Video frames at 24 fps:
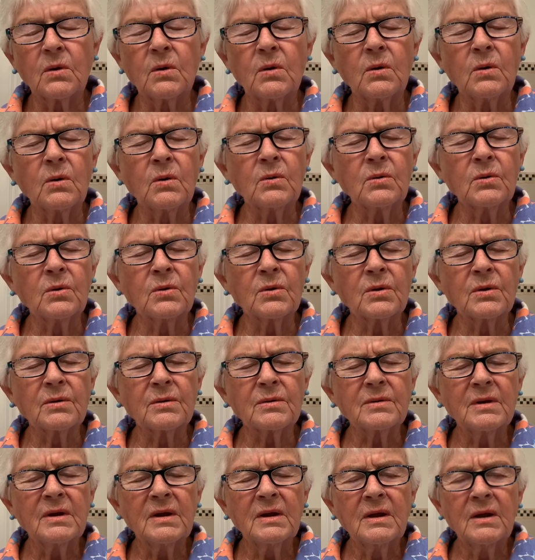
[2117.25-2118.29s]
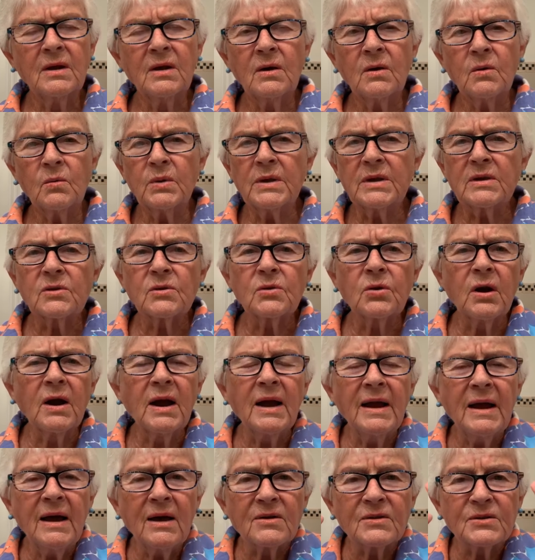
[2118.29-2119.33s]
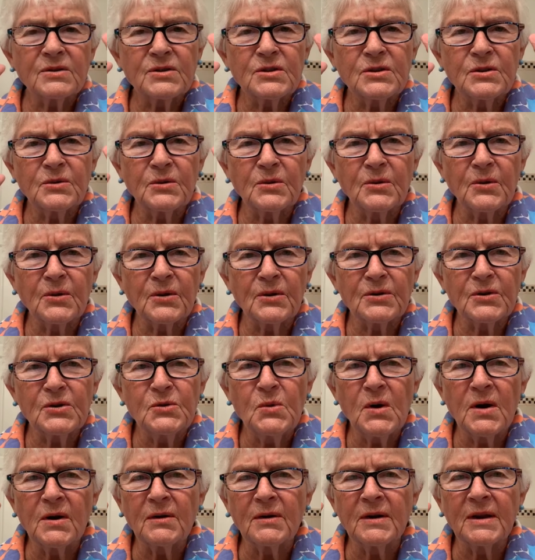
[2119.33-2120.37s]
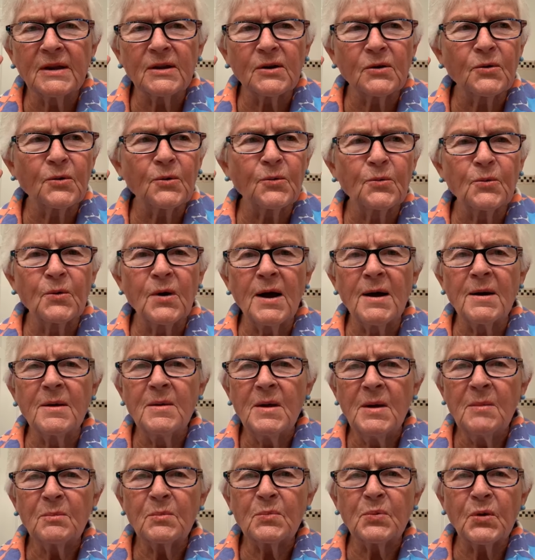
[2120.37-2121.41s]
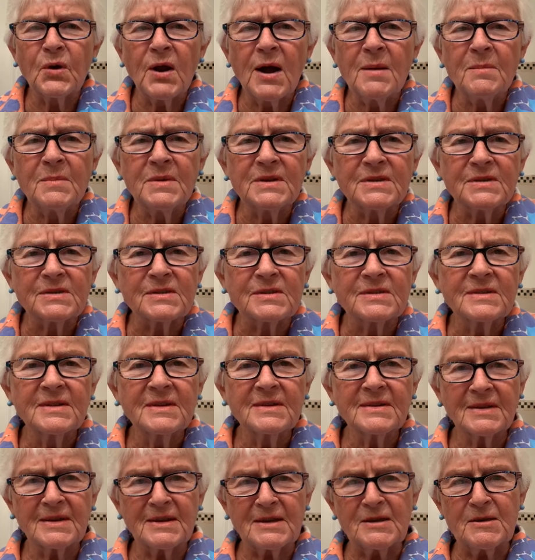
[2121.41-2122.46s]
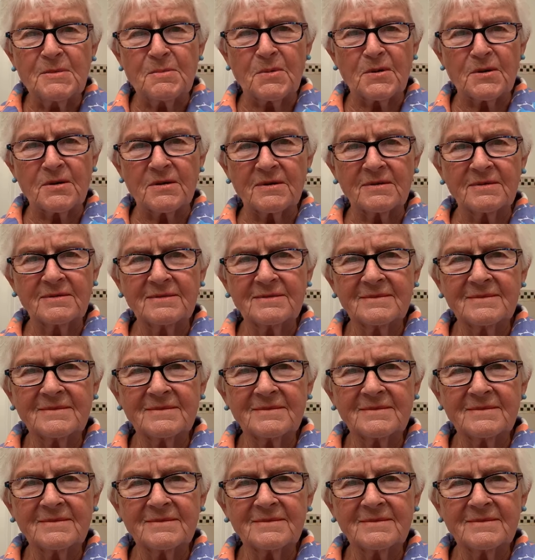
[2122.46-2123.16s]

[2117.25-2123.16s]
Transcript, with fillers: Oh, Lord, we cry out to you, Lord. You are a promise keeper.